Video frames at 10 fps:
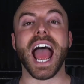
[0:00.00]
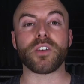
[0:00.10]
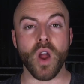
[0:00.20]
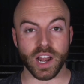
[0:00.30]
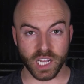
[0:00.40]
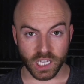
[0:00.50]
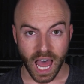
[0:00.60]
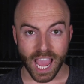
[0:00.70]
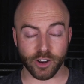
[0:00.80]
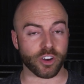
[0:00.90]
Hadron
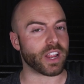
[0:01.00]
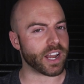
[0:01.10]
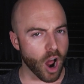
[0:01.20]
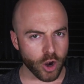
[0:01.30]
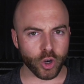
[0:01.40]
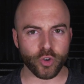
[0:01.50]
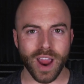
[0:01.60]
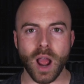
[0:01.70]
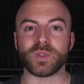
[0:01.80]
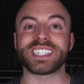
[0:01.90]
Collider, an
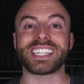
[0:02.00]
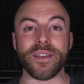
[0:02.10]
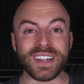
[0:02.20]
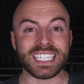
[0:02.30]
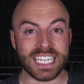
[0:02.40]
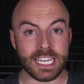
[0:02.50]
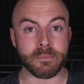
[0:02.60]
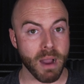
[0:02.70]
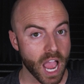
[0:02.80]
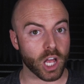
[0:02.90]
underground
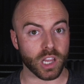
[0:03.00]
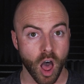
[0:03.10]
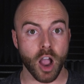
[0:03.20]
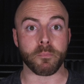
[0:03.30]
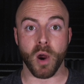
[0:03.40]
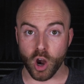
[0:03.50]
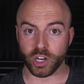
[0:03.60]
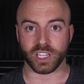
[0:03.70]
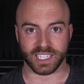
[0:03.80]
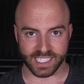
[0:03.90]
17-mile-long
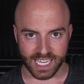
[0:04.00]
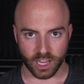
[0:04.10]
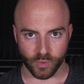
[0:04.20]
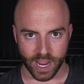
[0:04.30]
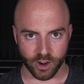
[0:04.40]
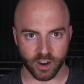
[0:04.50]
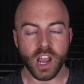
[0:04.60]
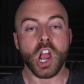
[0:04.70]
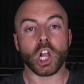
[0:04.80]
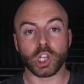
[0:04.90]
particle accelerator
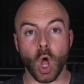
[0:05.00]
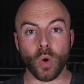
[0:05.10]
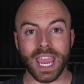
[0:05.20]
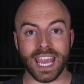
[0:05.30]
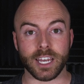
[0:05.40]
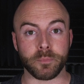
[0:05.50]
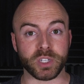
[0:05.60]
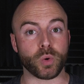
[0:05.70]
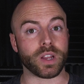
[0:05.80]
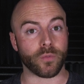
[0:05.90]
located
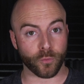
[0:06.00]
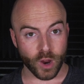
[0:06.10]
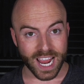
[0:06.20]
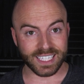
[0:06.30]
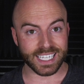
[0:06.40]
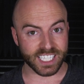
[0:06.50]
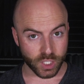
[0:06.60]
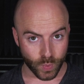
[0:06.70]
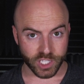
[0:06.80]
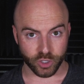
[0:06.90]
between France and
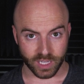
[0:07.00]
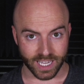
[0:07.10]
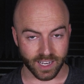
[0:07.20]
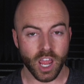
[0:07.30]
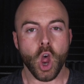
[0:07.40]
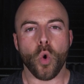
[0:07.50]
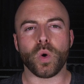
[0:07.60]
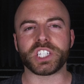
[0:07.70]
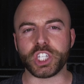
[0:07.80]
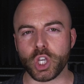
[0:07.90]
Switzerland,
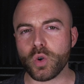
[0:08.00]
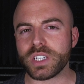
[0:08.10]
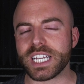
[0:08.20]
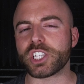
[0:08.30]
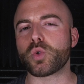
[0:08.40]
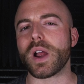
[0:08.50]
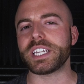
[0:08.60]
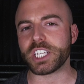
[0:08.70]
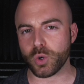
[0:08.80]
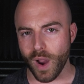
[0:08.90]
was used in
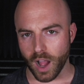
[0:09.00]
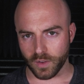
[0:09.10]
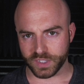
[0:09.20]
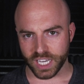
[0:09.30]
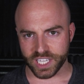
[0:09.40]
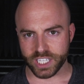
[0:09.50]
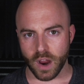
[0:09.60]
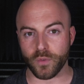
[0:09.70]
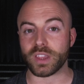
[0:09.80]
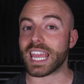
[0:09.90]
2012 to
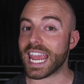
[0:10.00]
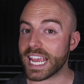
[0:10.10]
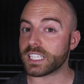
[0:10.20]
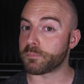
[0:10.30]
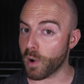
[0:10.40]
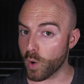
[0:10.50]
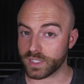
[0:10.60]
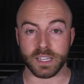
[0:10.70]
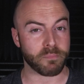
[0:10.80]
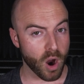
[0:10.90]
discover the Higgs
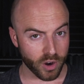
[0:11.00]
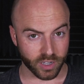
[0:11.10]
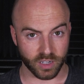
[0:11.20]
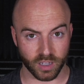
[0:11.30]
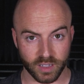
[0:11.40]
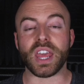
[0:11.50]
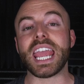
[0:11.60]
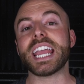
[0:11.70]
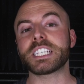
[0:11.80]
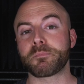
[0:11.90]
boson particle. The
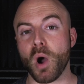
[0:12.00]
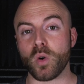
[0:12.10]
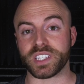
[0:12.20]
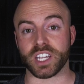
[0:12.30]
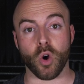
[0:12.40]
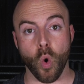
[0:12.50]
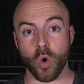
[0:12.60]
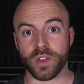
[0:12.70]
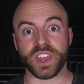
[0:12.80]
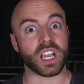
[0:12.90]
Higgs boson,
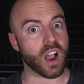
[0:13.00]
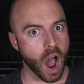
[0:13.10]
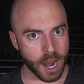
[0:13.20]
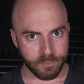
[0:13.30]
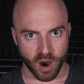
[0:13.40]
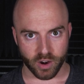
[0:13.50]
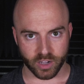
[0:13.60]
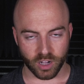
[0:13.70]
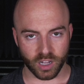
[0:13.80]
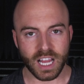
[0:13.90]
or the God
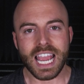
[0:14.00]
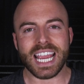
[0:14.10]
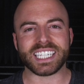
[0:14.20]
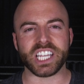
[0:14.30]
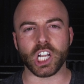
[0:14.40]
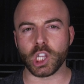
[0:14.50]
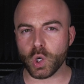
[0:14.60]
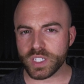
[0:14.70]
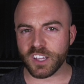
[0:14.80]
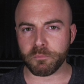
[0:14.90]
particle, is an
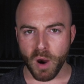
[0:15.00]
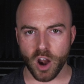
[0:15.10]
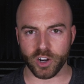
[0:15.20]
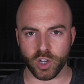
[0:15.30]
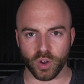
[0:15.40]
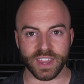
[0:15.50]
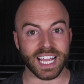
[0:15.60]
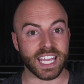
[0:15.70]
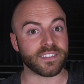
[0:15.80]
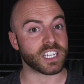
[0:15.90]
elusive particle
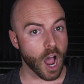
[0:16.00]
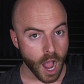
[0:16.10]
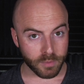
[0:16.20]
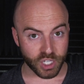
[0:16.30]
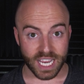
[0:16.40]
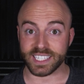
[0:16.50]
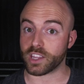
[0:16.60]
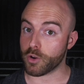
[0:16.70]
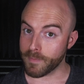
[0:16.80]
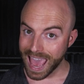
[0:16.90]
that gives objects their